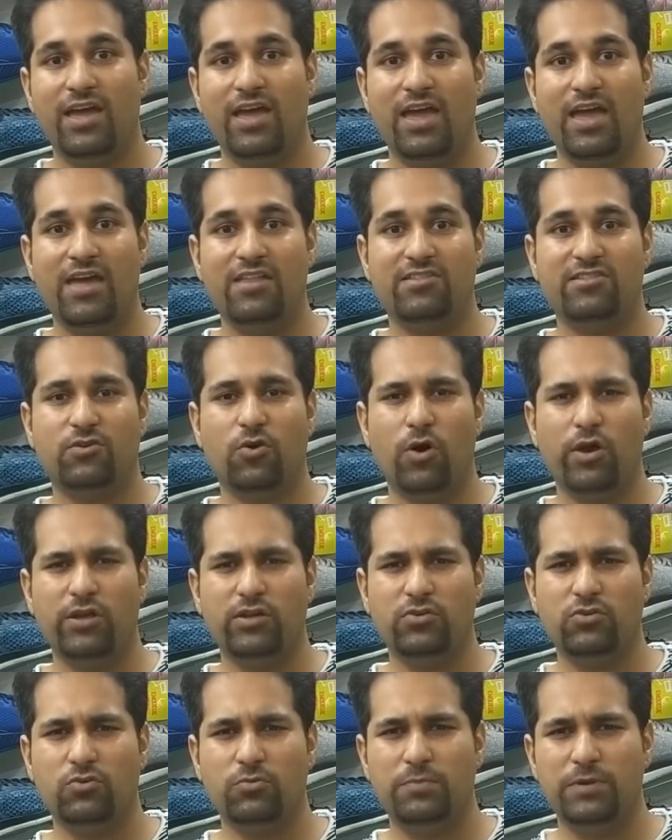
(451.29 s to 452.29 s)
is going
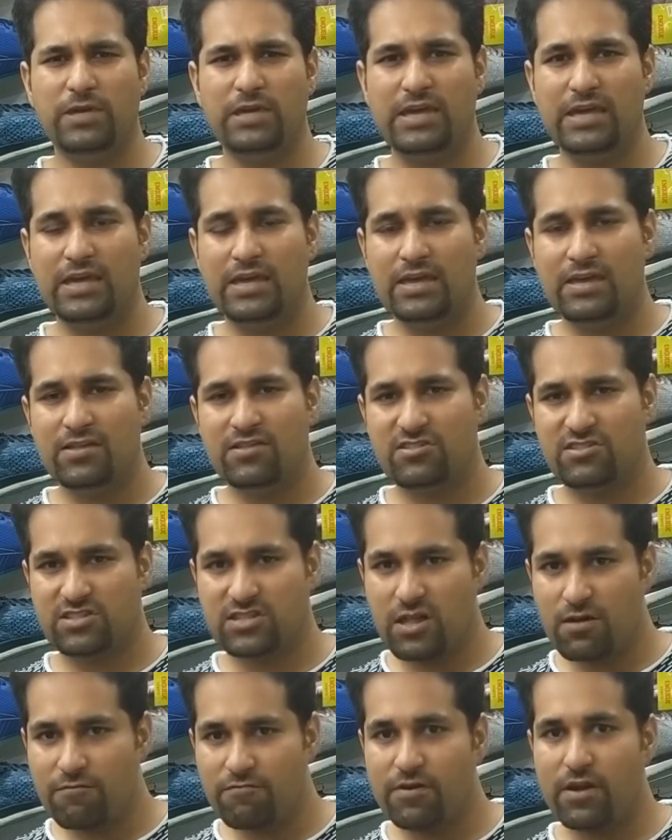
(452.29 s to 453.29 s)
to be
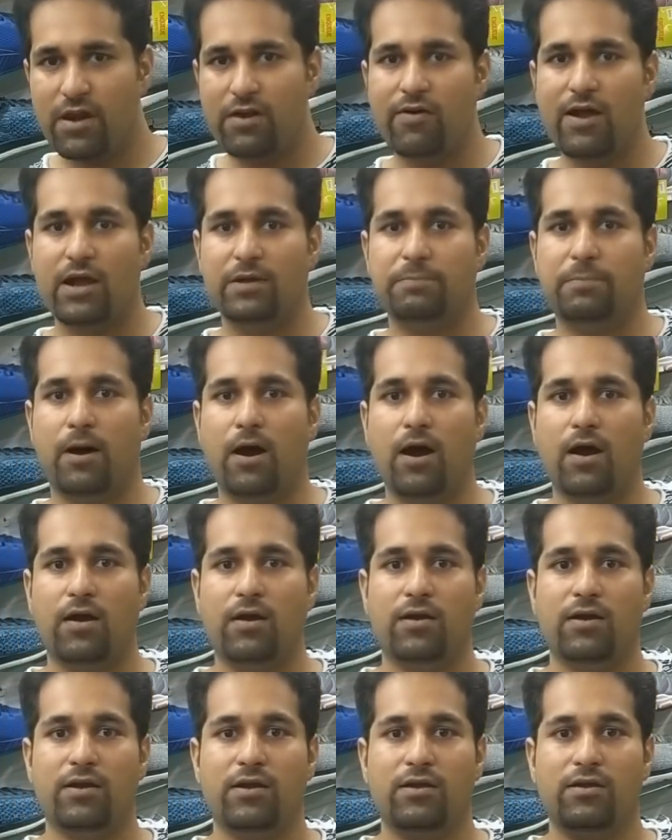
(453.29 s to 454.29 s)
somewhere at par
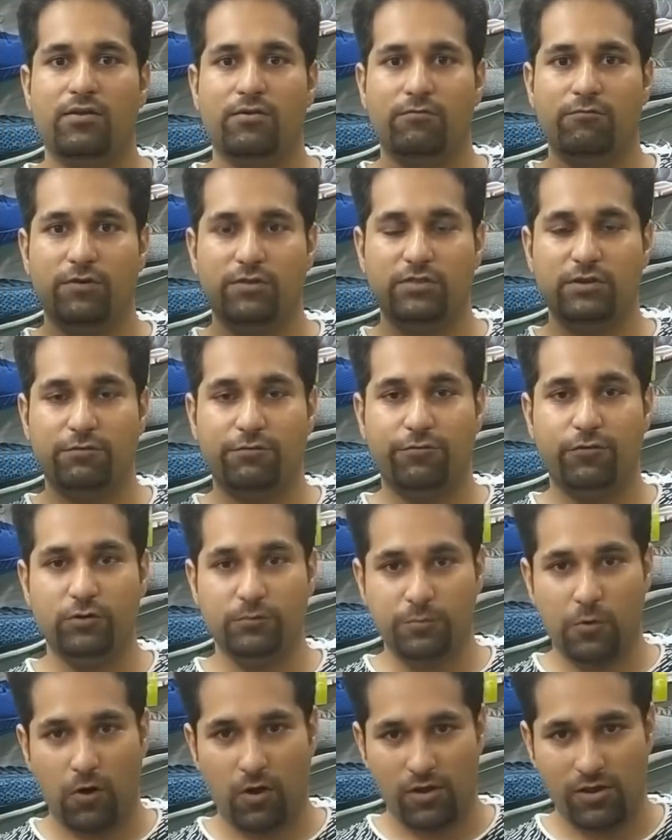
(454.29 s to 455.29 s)
with the
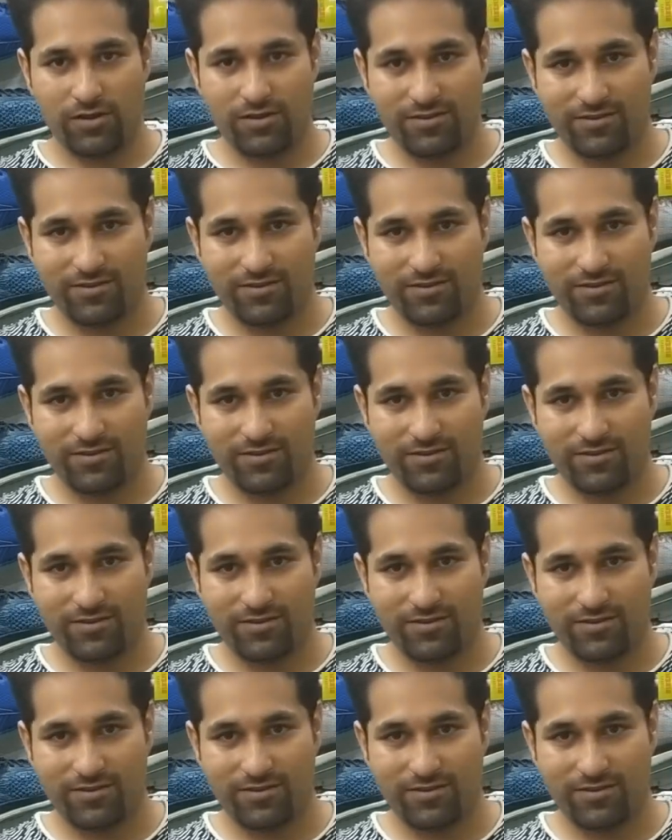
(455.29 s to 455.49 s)
football.